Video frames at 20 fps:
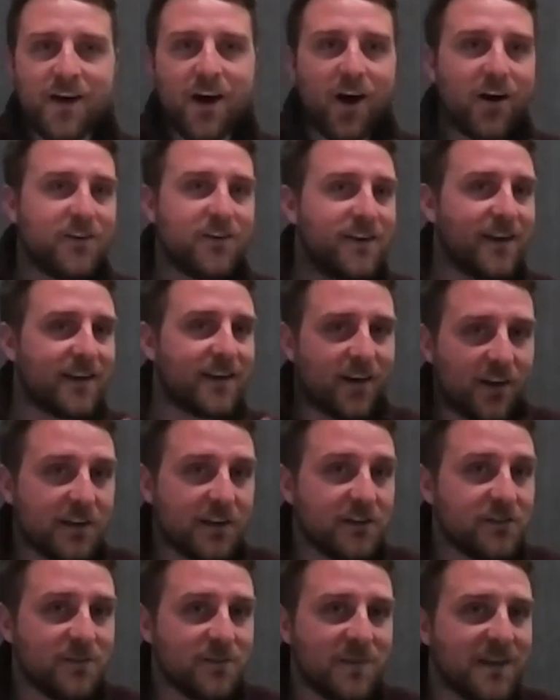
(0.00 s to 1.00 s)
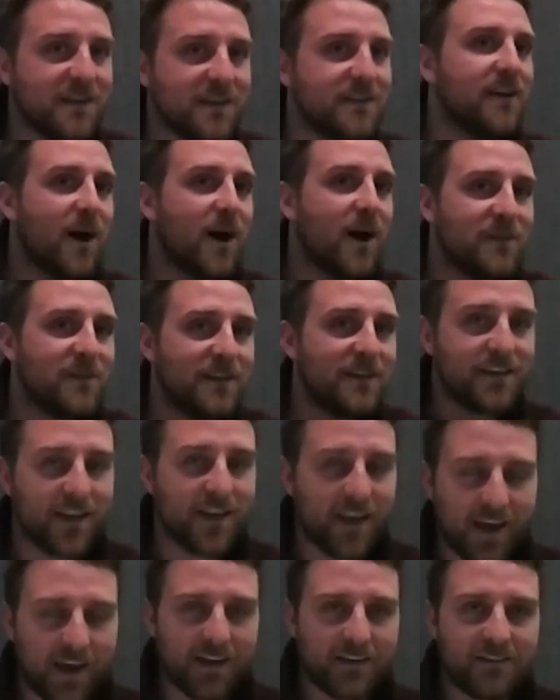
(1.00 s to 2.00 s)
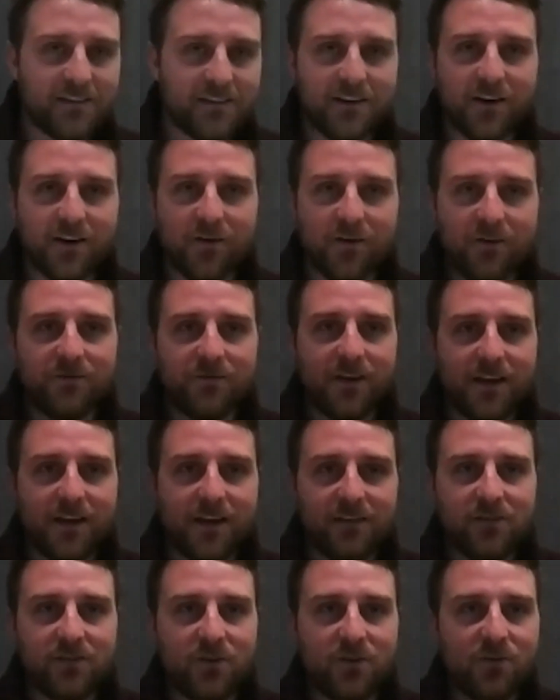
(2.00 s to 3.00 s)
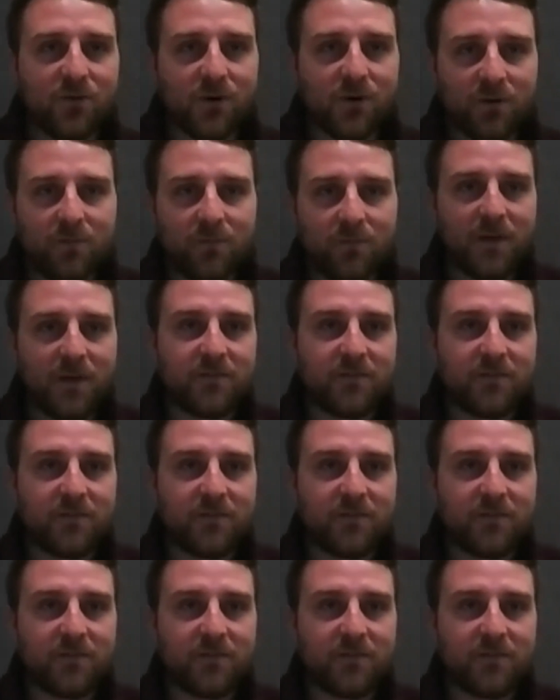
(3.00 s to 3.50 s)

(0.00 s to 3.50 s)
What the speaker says: our technology be adopted at a phase 2 or